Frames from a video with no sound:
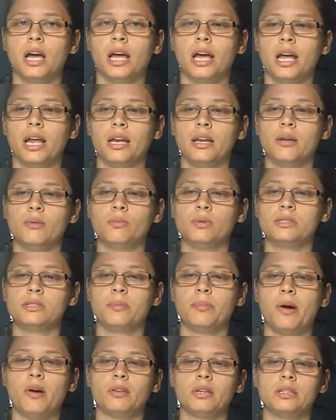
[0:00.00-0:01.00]
and it was
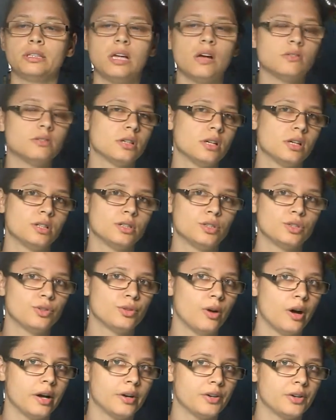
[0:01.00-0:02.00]
about one thousand
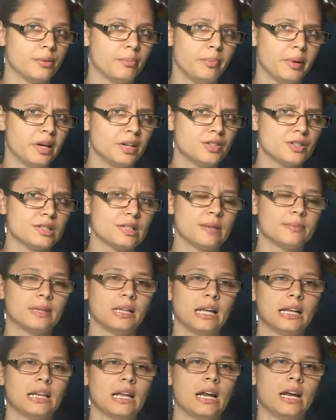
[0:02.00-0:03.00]
two hundred pages,
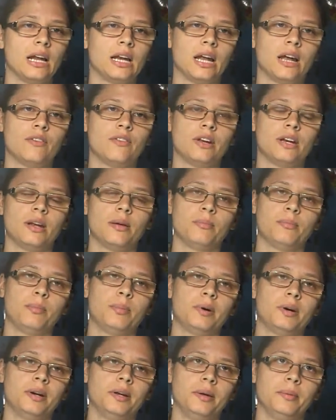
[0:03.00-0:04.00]
something like that, and I read it in
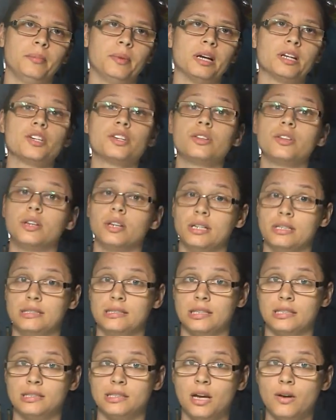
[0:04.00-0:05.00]
pretty much
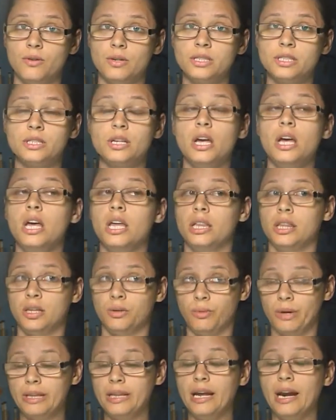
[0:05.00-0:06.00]
thirty-six hours.
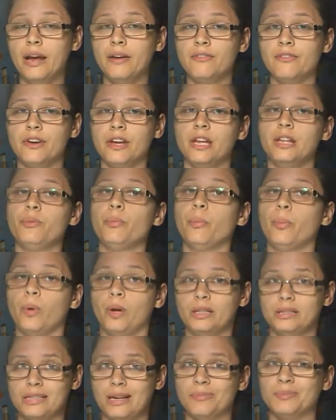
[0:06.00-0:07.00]
The way that I read,
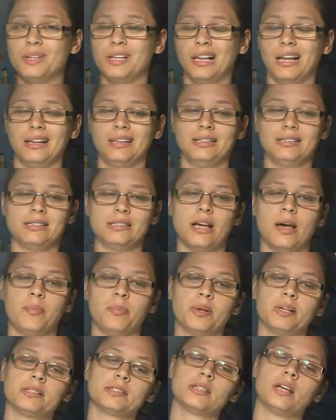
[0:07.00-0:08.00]
when something like this
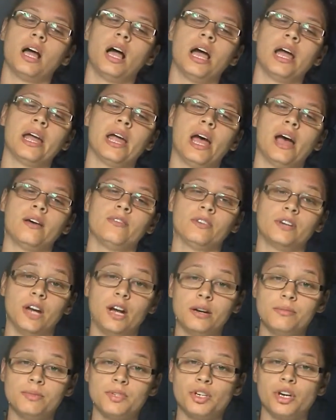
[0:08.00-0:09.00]
happens, I have an
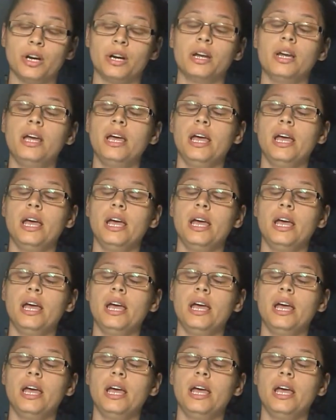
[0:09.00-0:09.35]
armchair,